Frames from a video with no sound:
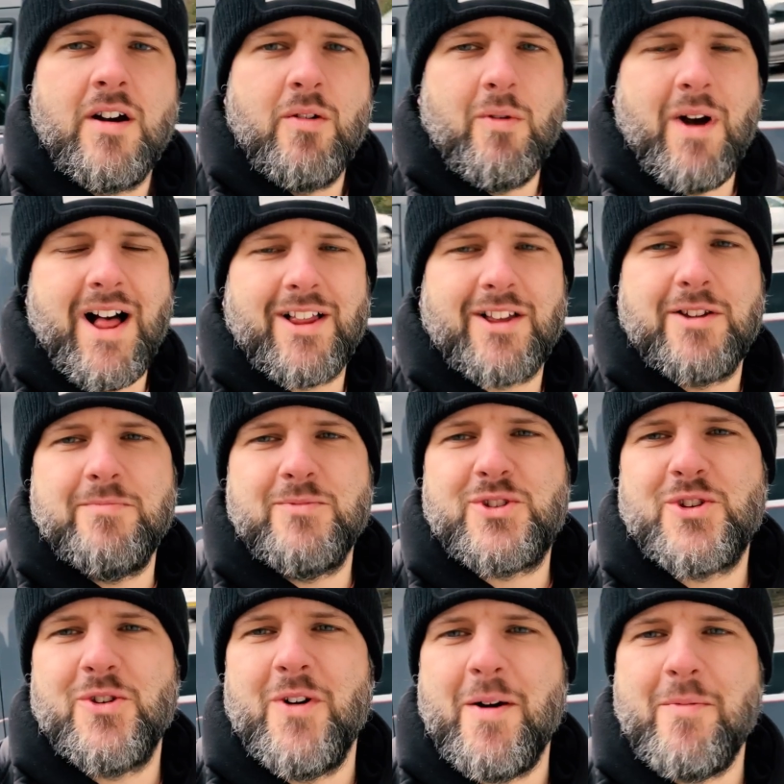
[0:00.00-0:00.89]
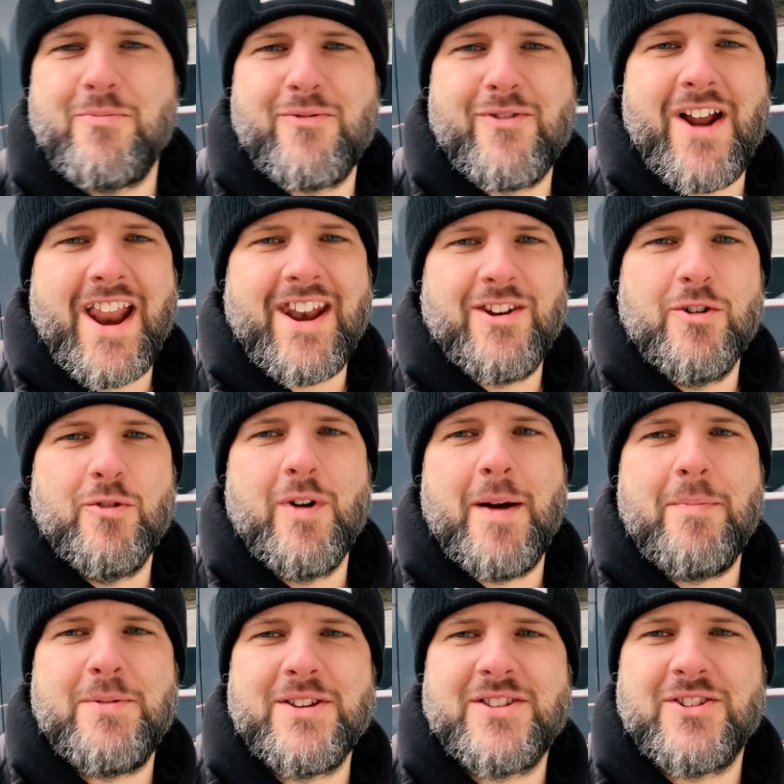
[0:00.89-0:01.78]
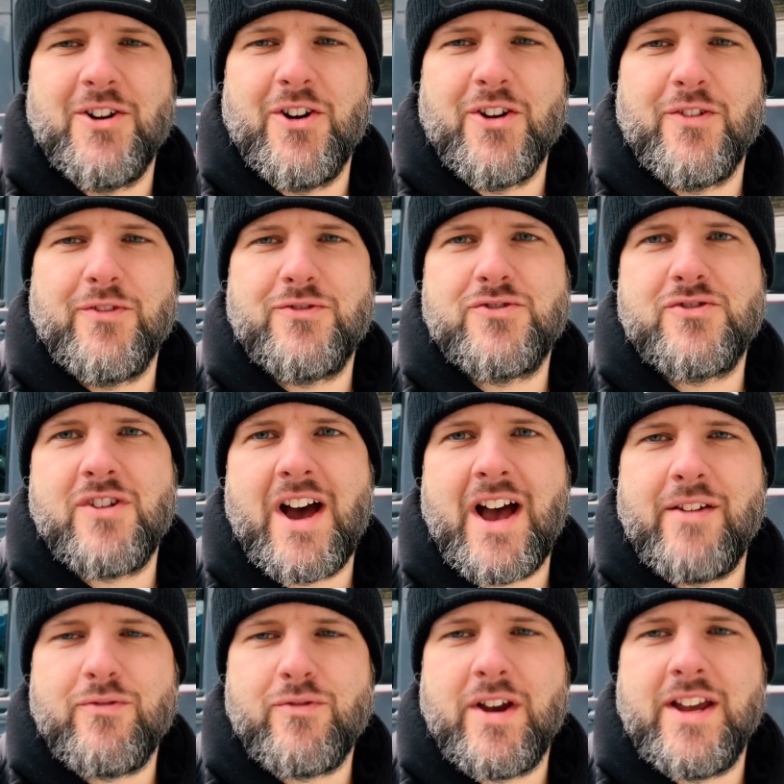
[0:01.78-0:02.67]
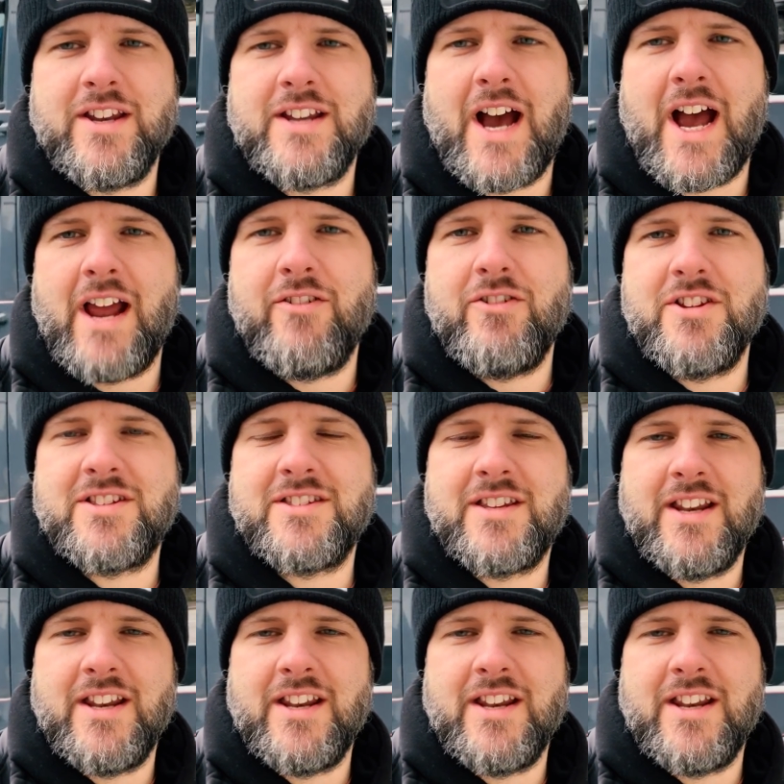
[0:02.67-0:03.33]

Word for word: Welcome to a brand new episode of Driveway Diaries.